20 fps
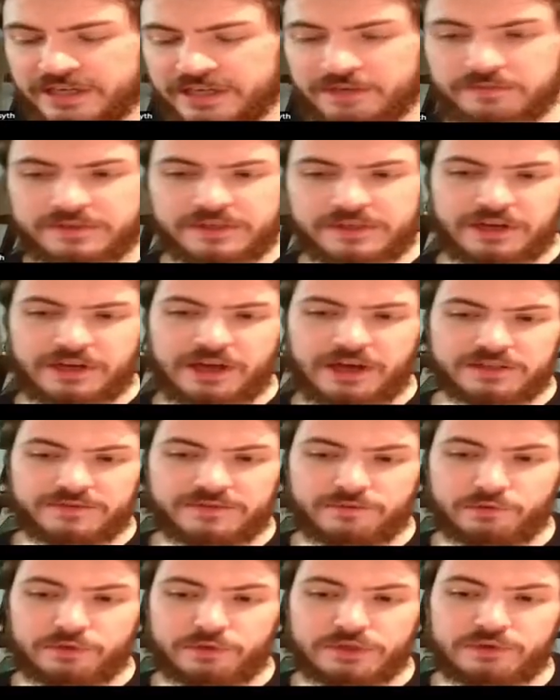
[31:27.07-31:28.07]
James Canucks.
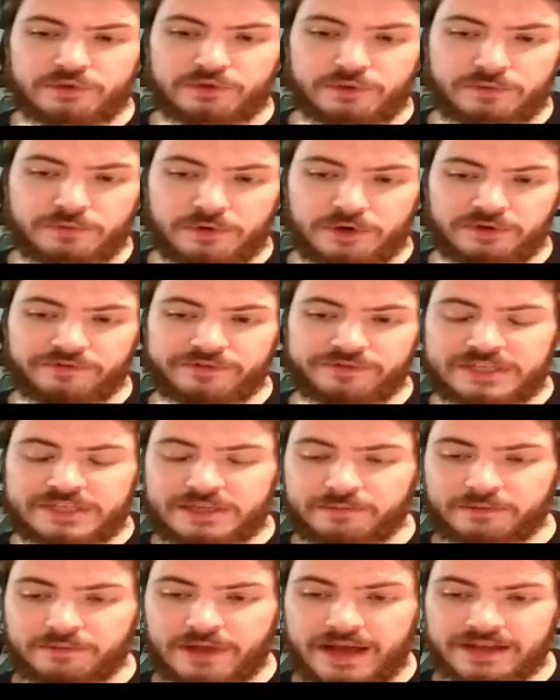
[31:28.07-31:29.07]
Of course, you were part of the
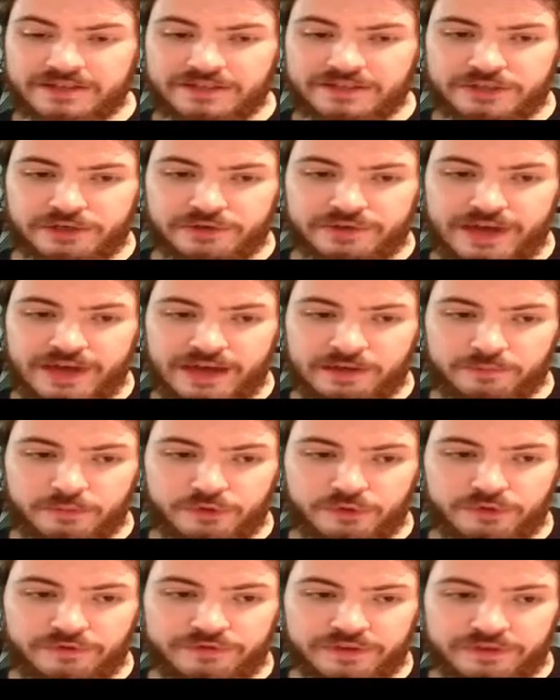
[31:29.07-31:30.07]
team last year that
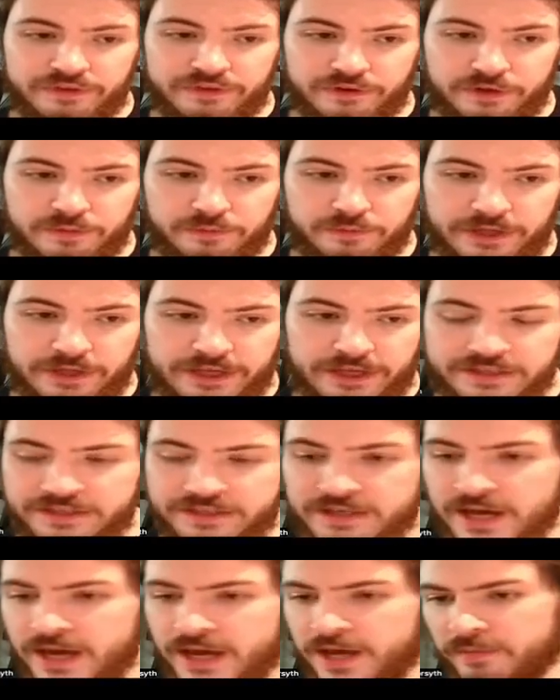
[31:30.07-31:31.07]
improved to third
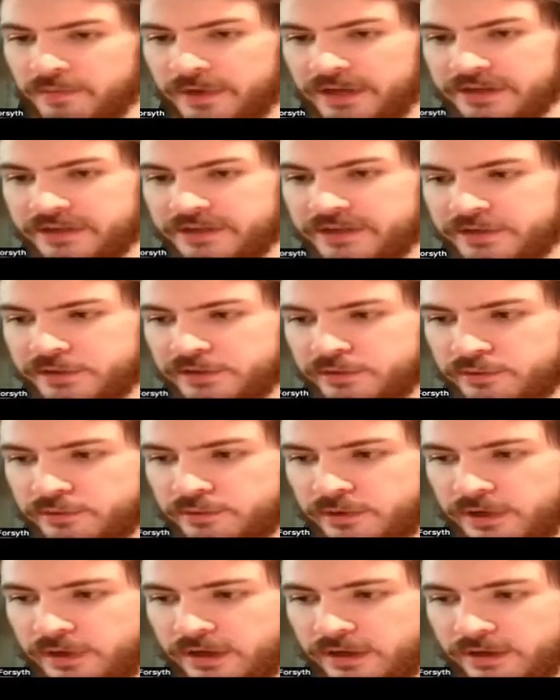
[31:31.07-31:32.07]
place, made
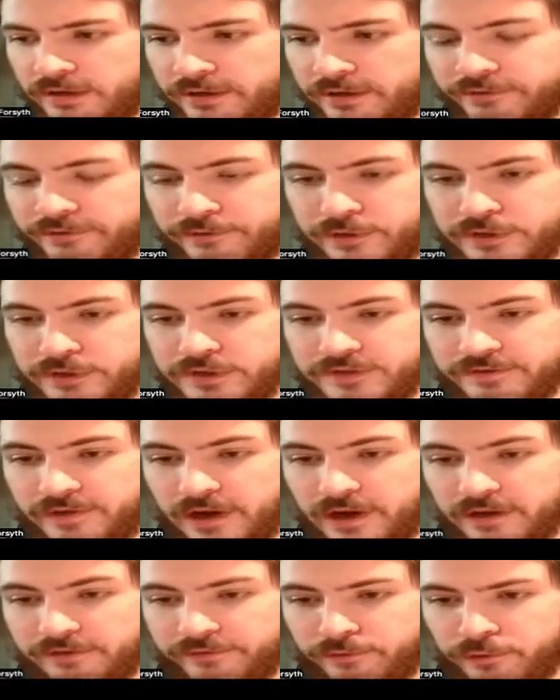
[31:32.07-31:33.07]
to their first
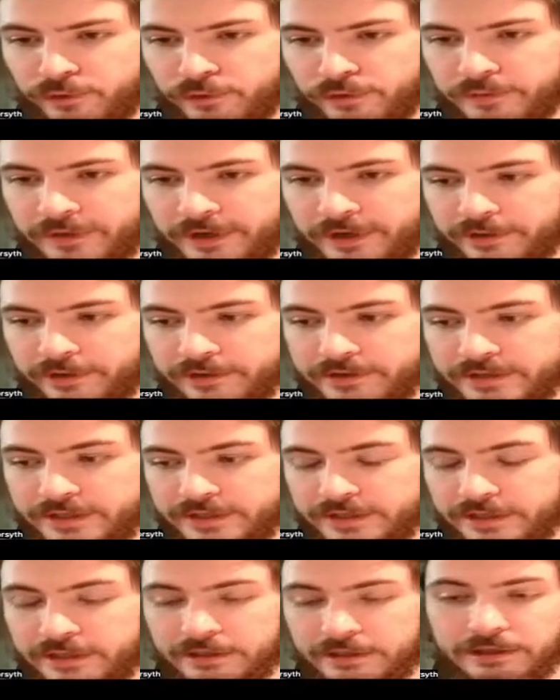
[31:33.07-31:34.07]
Final Four appearance
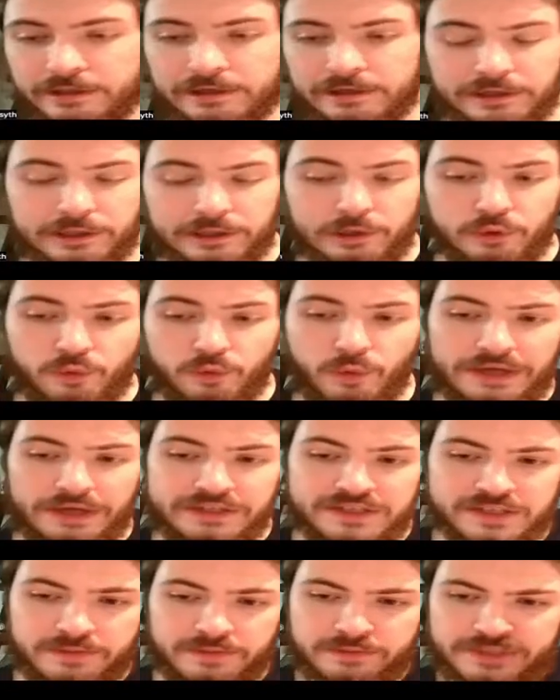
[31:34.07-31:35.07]
in in
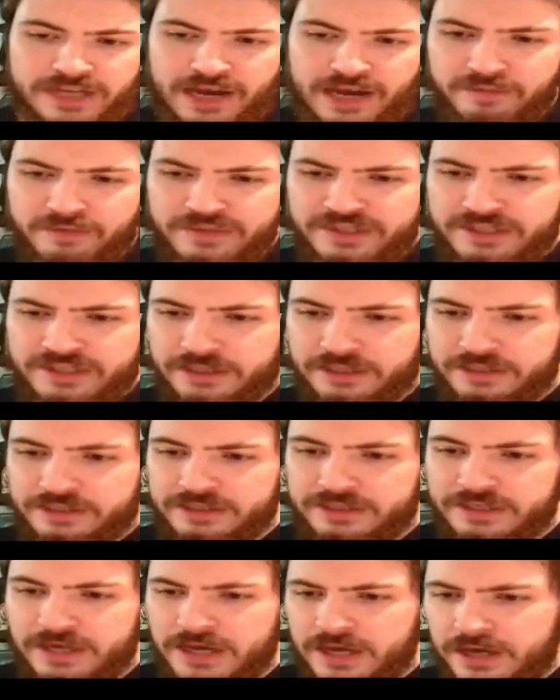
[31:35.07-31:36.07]
quite some time
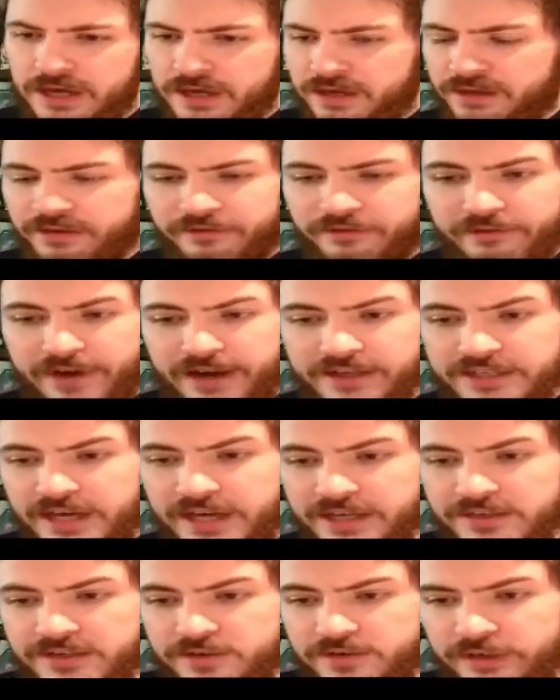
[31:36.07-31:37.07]
since the
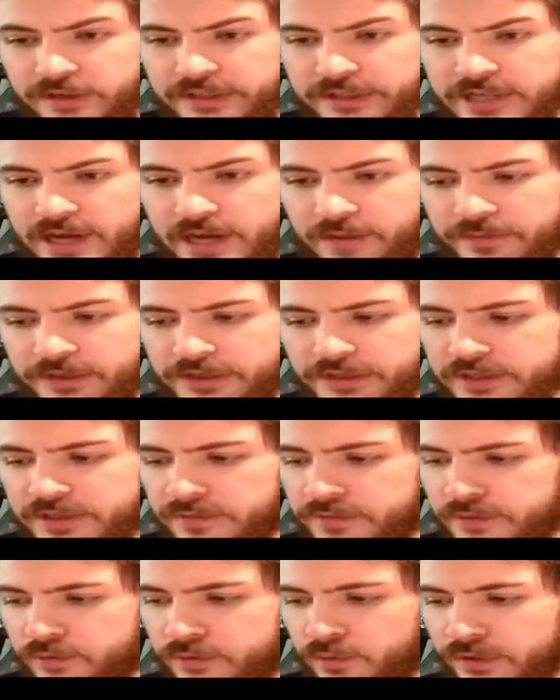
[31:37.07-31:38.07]
franchise's only
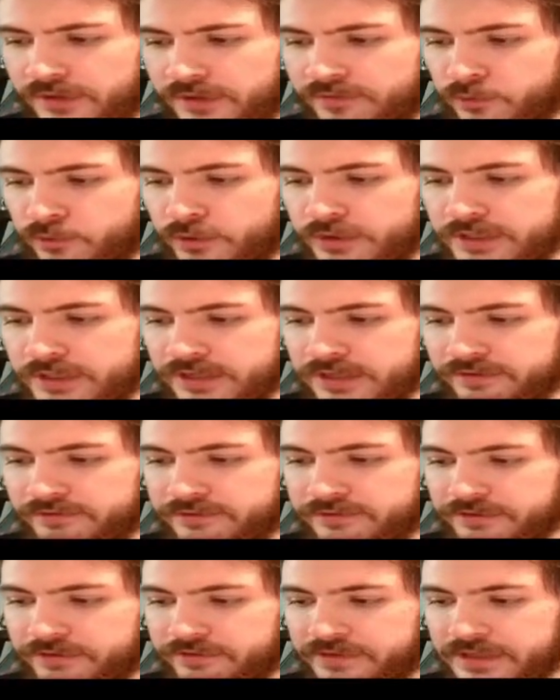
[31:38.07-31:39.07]
championship in
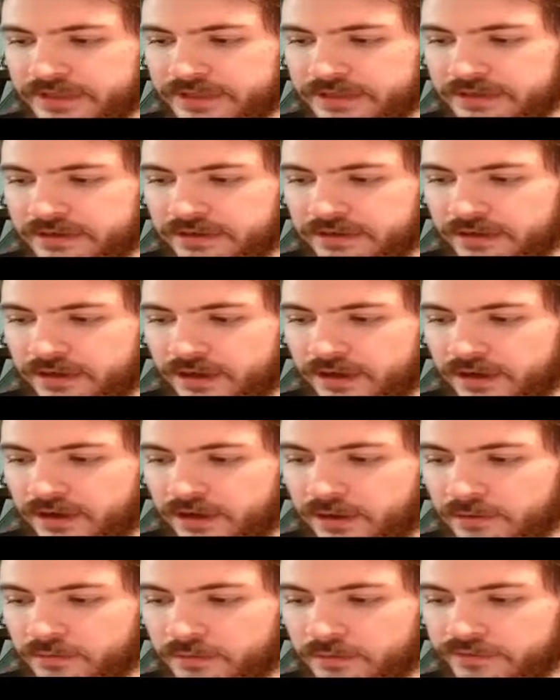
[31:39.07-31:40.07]

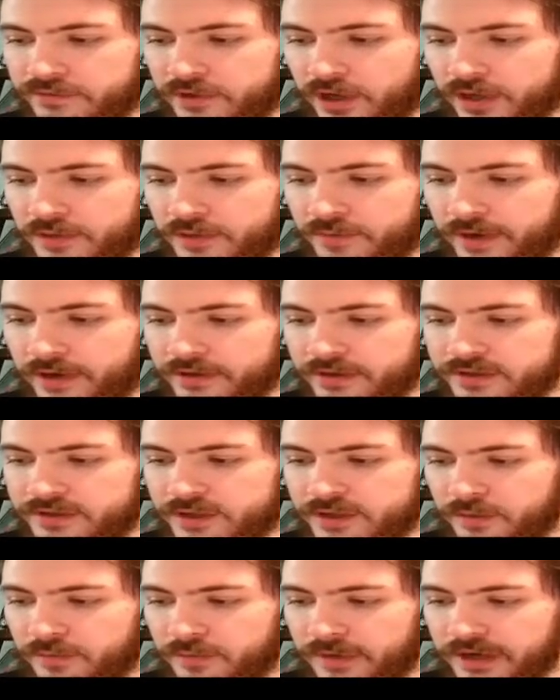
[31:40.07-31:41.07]
2014-15. We've talked about it
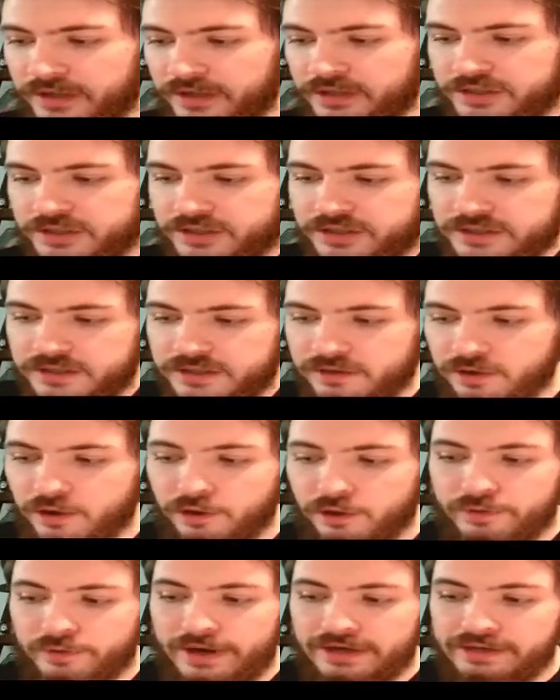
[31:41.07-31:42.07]
so much
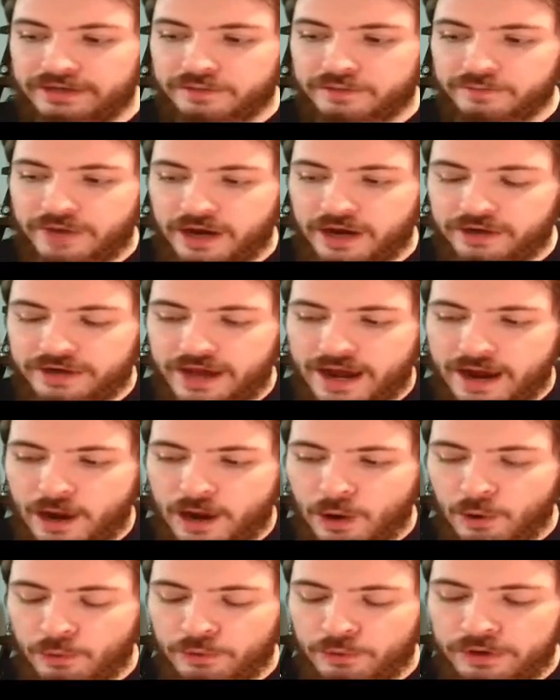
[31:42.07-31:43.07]
already about
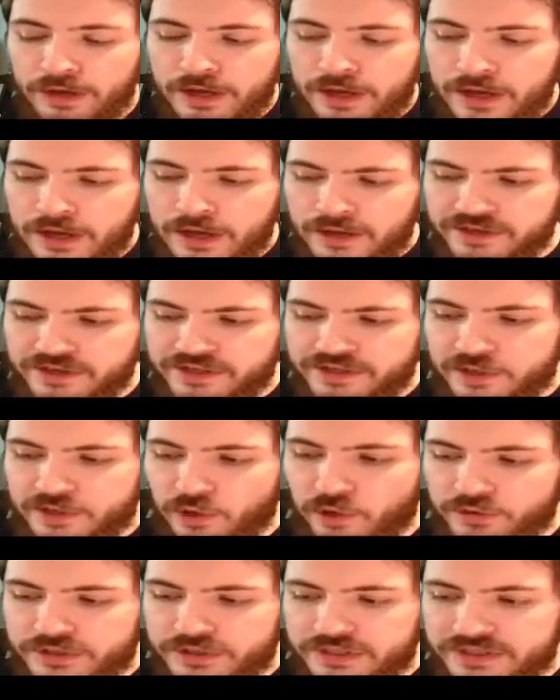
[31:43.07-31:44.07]
how this
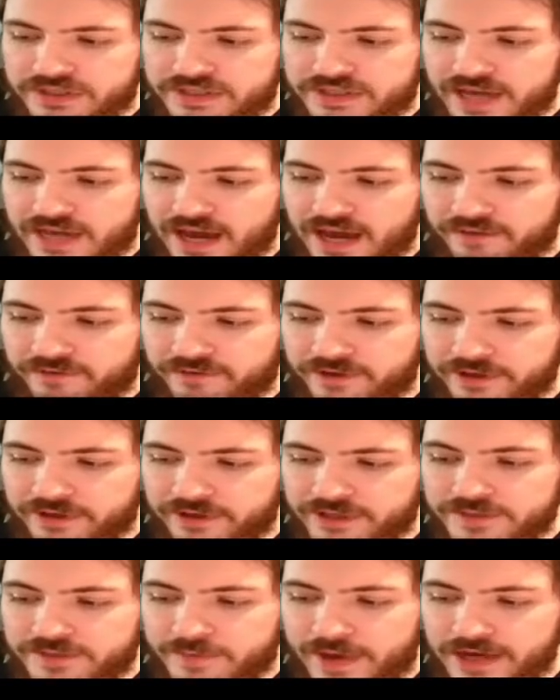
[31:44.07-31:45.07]
coaching staff and
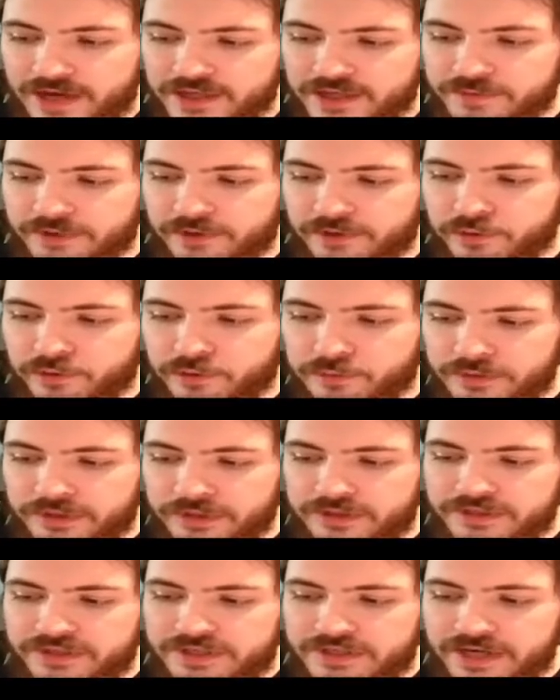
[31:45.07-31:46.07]
this management group
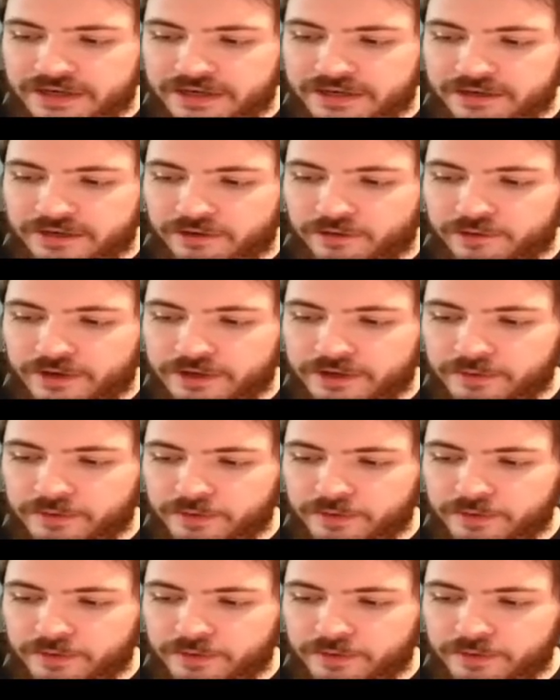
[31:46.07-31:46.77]
is tight knit already.